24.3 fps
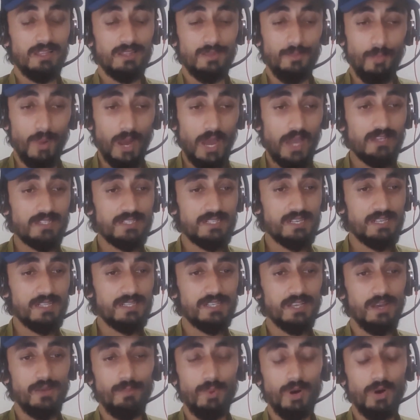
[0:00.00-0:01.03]
The
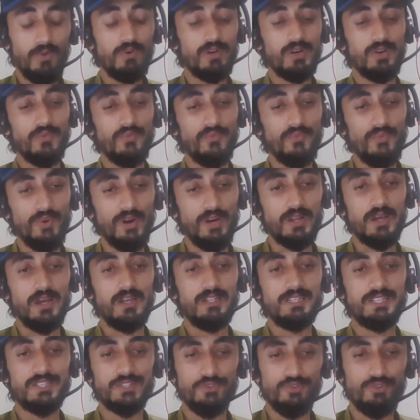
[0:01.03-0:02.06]
biases above are
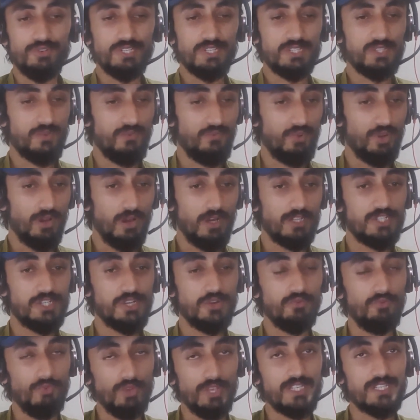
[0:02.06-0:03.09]
fertile sources of
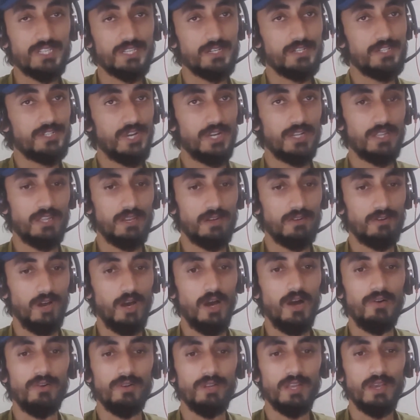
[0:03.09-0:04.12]
dodgy research on their
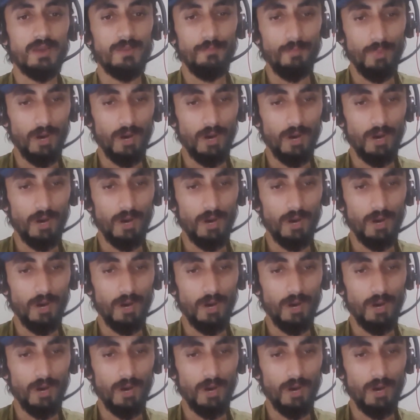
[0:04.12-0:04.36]
own,